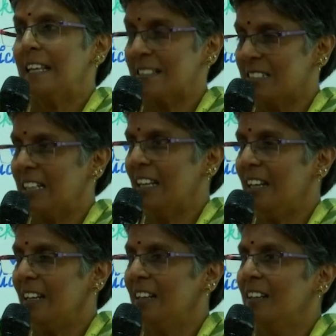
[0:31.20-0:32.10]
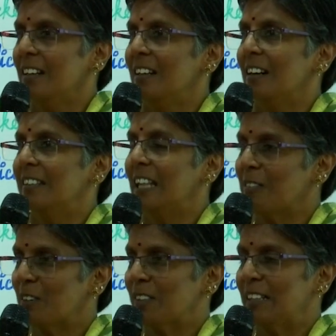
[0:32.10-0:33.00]
yesterday
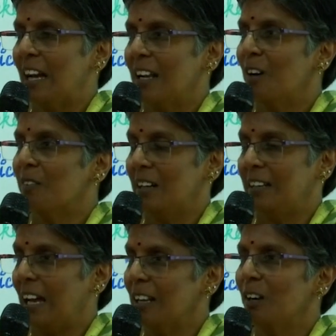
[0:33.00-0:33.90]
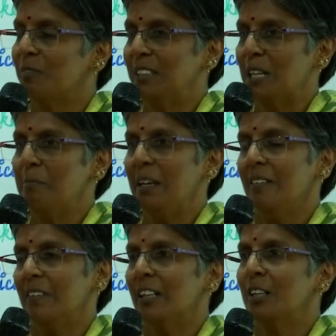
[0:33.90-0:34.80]
there was a dialogue uh, dialogue within me
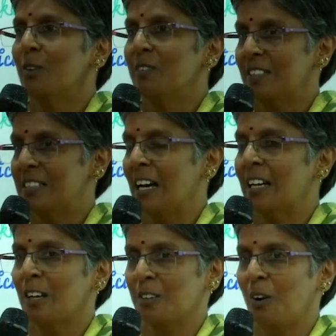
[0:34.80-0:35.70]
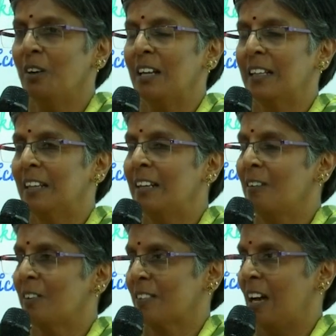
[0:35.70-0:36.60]
whether to visit her or not like that
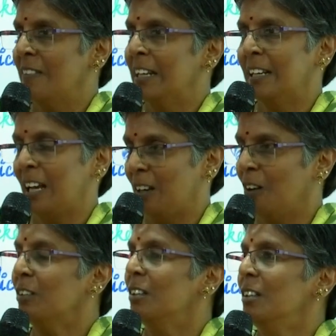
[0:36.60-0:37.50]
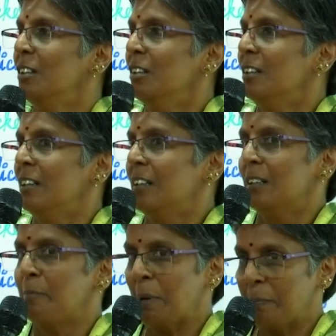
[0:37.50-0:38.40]
i was having a dialogue
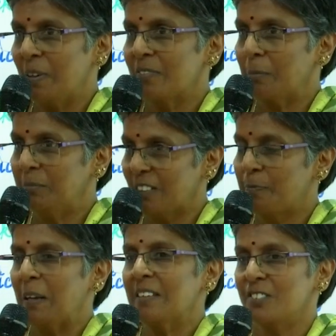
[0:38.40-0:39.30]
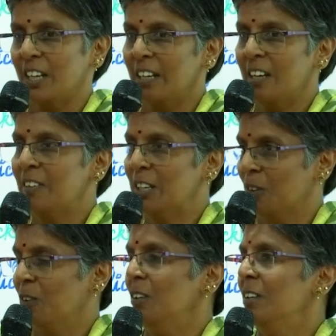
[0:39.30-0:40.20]
people from this place chennai will
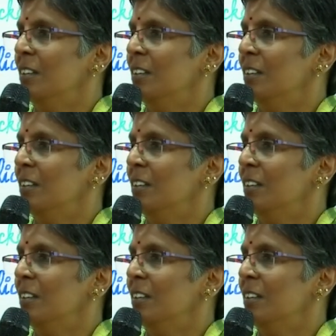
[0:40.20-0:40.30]
know